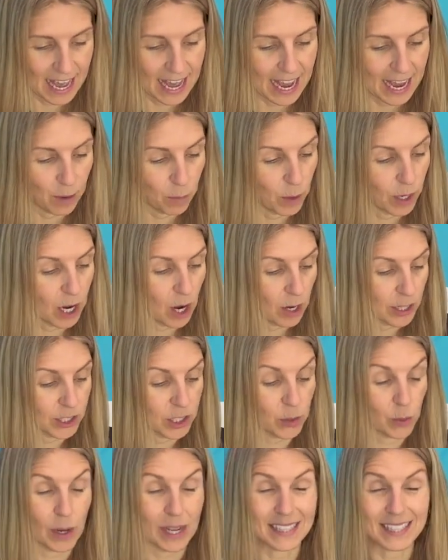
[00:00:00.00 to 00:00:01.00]
And we're going
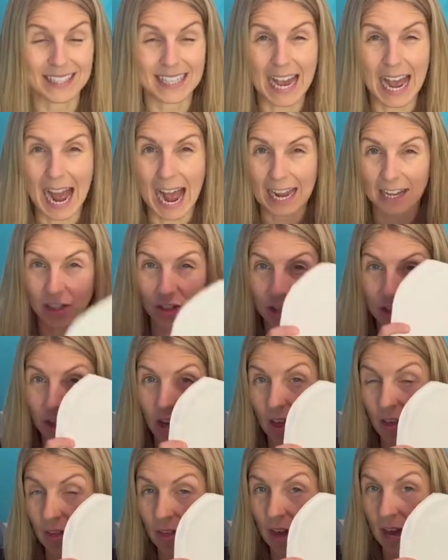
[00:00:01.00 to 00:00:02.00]
to
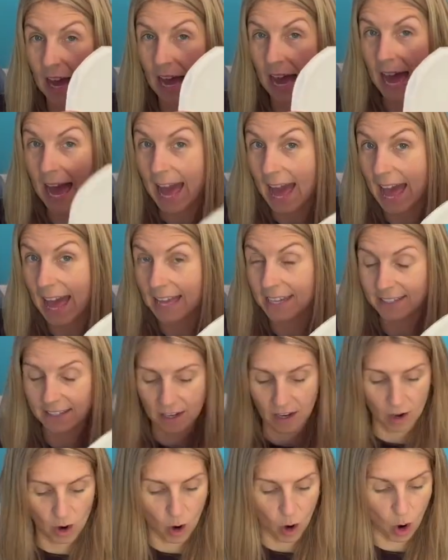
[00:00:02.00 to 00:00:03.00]
attach the head
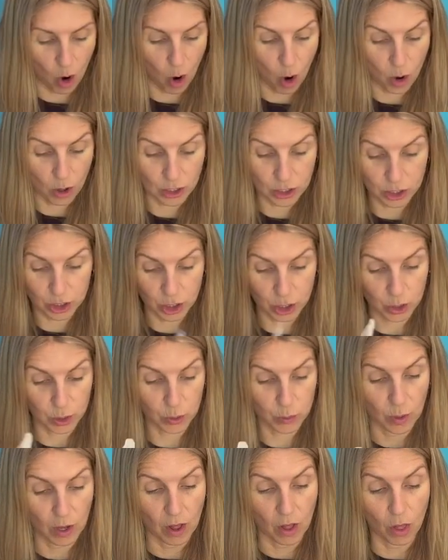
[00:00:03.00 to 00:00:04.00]

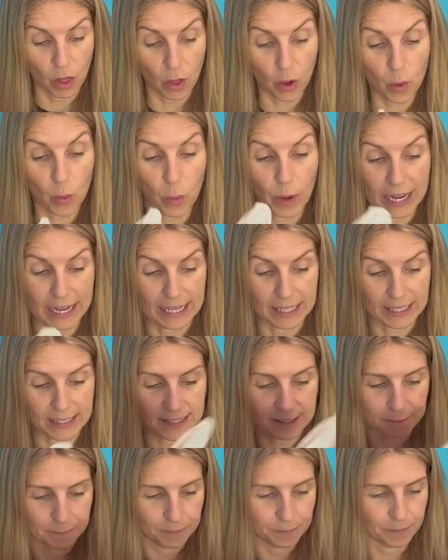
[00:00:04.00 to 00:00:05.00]
onto the
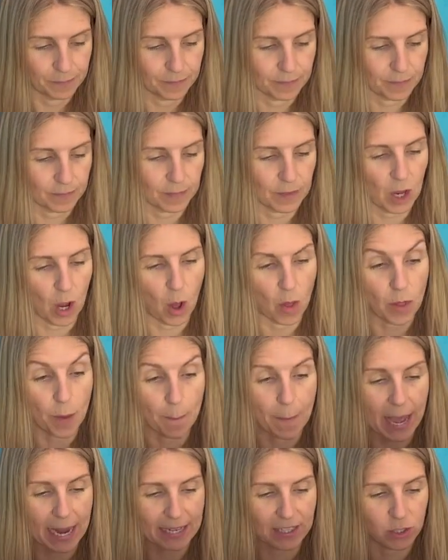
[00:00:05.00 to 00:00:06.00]
wings, the
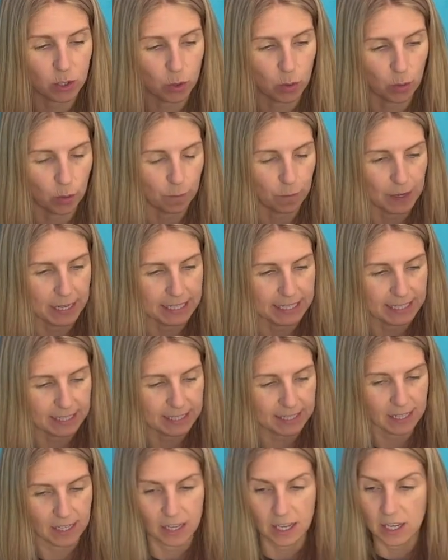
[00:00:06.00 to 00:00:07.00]
pectoral
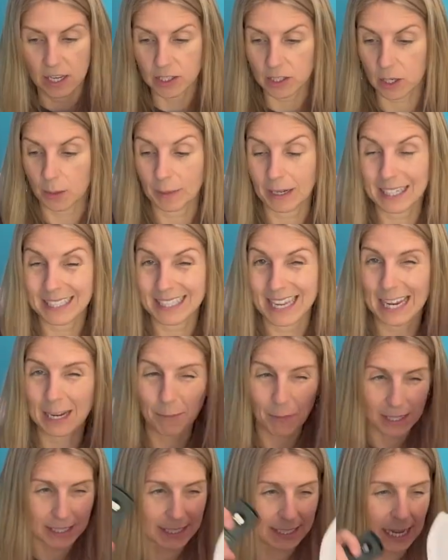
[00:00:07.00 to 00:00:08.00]
fins. So I'm going to take
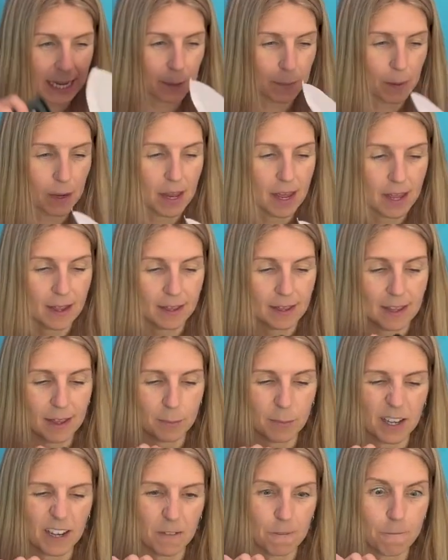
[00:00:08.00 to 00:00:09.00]
my stapler, I'm
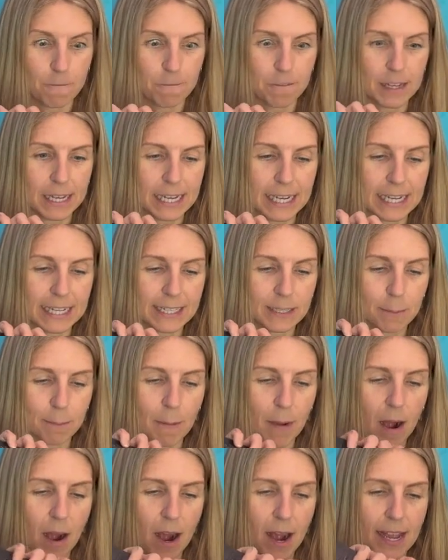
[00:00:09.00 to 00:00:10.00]
going to feed
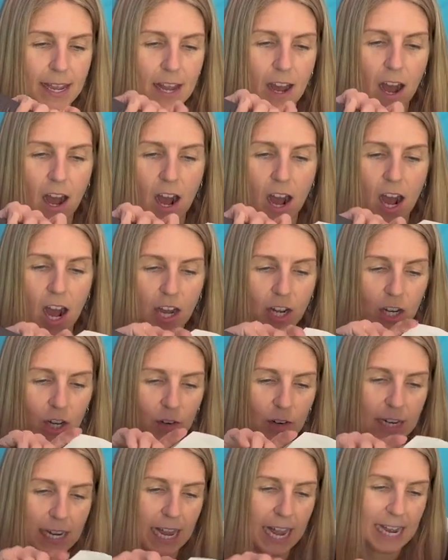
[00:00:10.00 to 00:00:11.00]
my
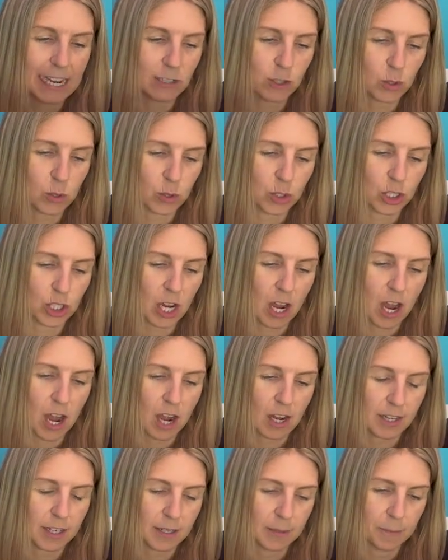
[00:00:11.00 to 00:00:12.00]
hungry angel
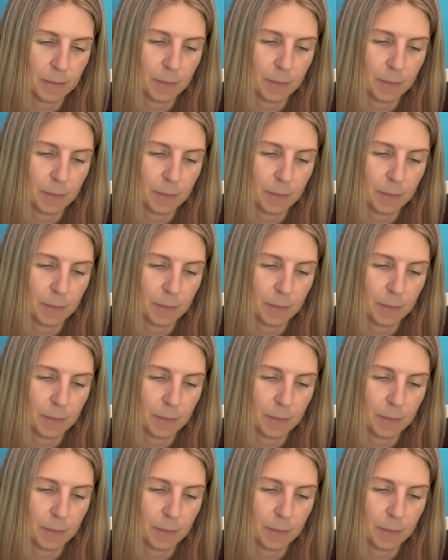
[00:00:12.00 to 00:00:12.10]
shark,